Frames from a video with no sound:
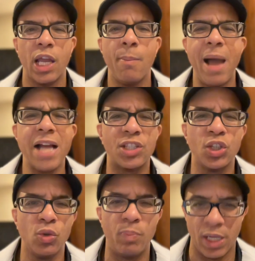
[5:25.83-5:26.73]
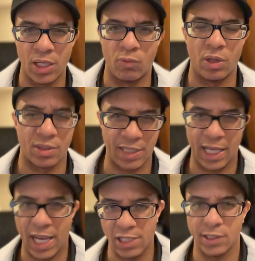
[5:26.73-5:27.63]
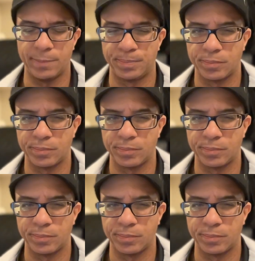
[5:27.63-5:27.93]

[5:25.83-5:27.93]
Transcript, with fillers: Imagine you being a real estate agent.